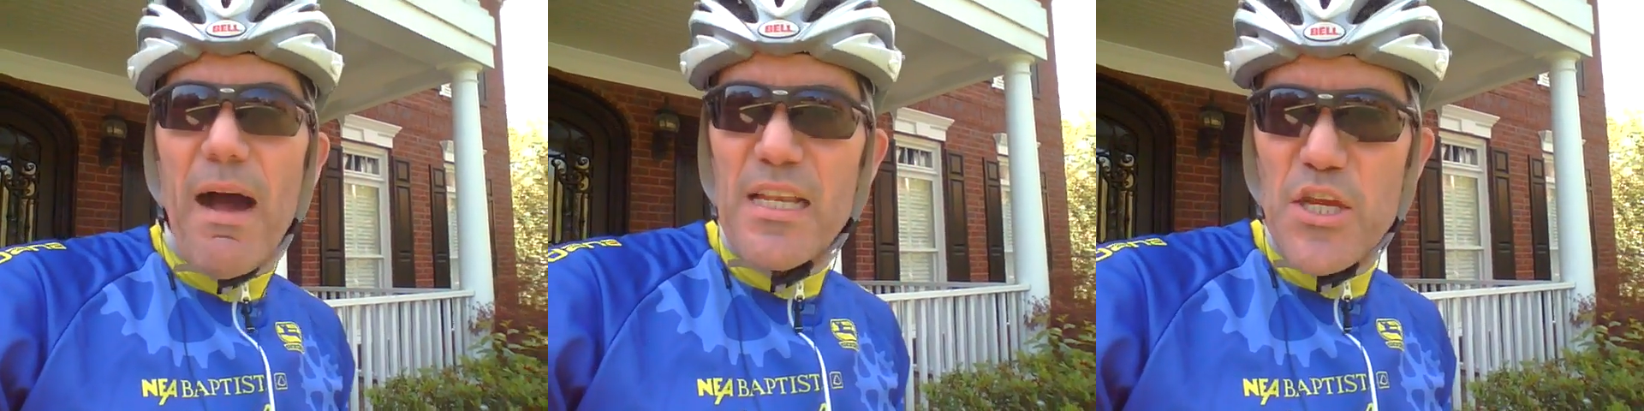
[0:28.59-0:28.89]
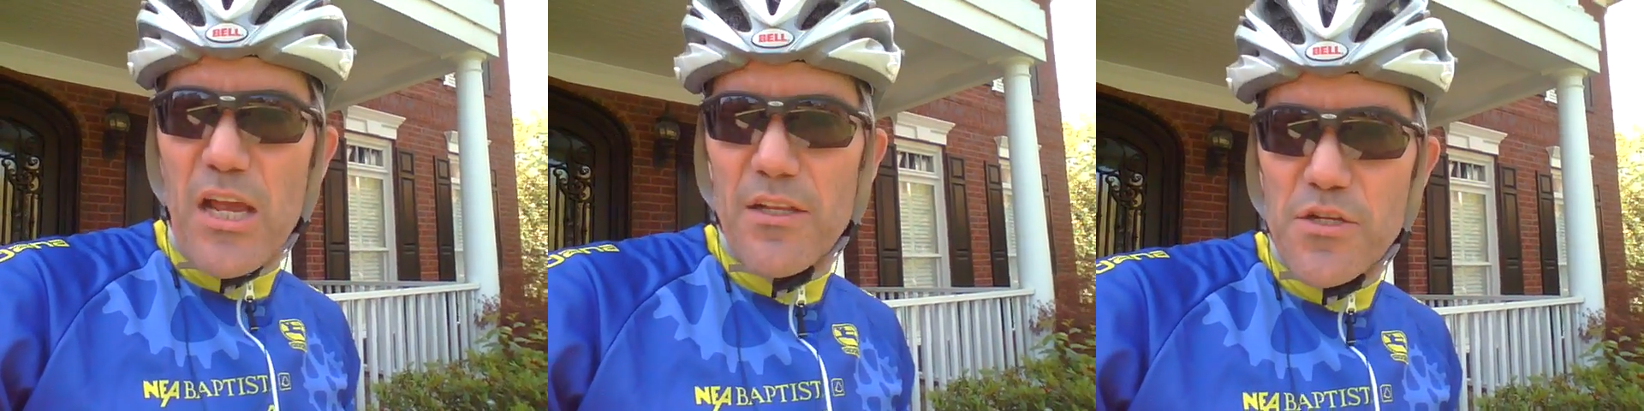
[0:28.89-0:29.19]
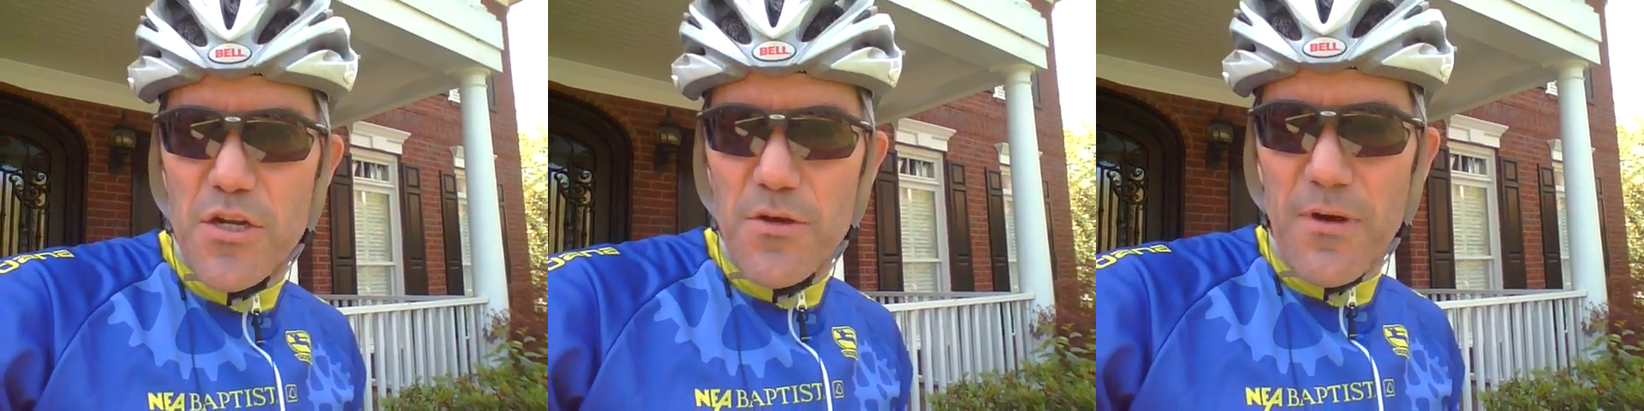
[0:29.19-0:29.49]
And my
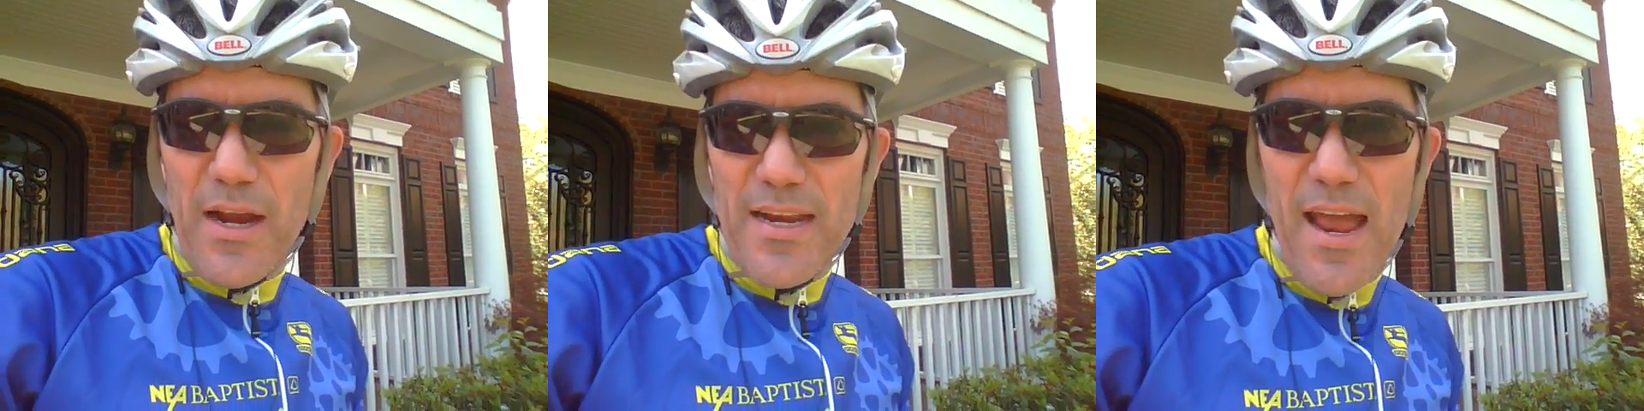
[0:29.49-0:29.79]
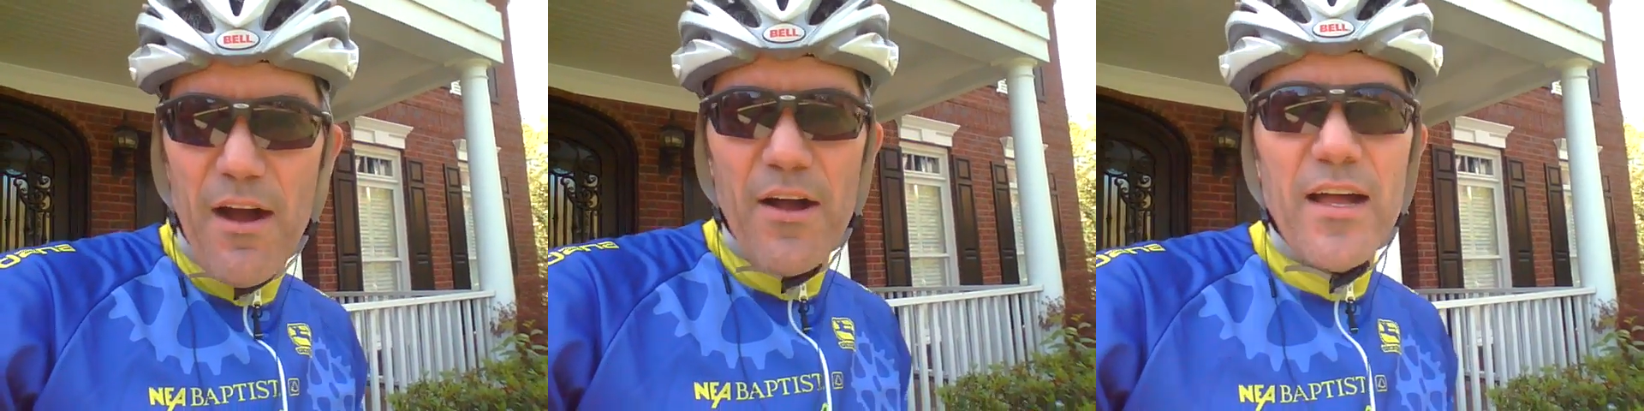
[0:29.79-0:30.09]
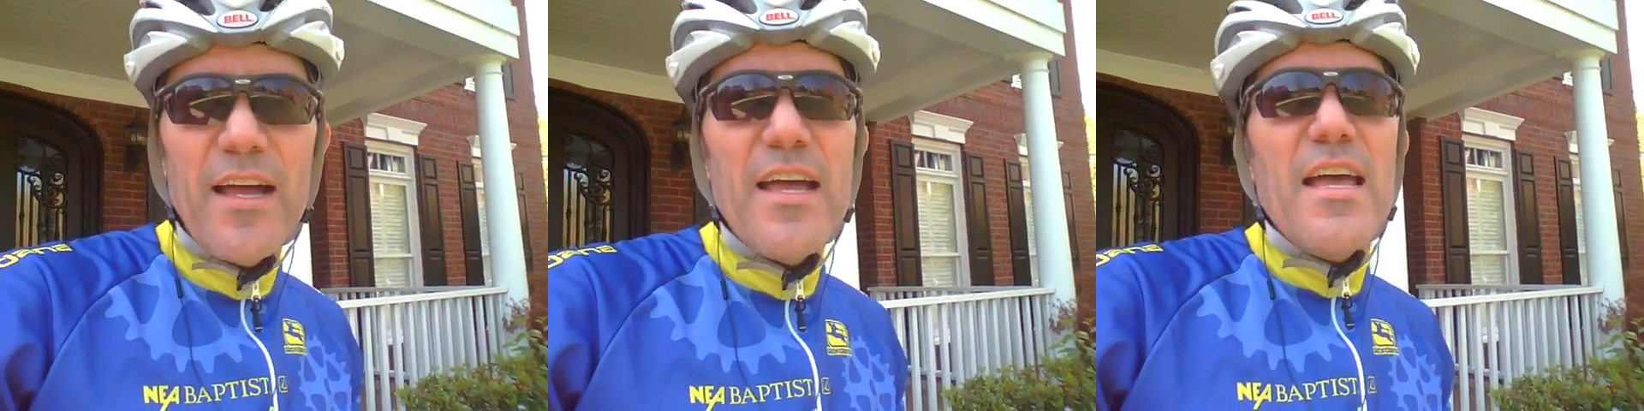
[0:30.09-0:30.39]
challenge to you right
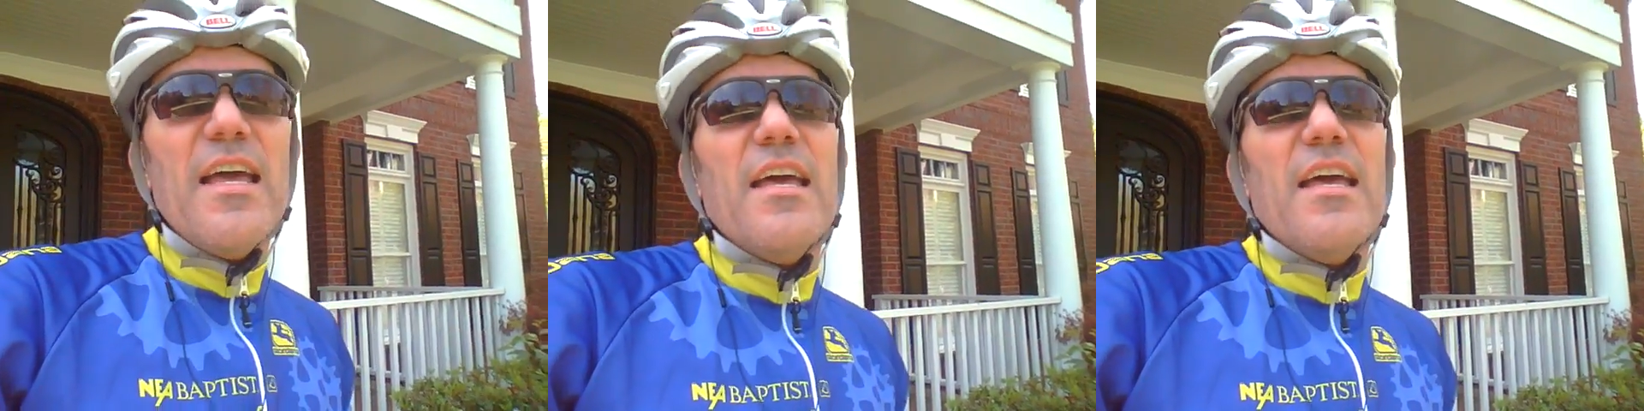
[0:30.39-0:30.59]
now,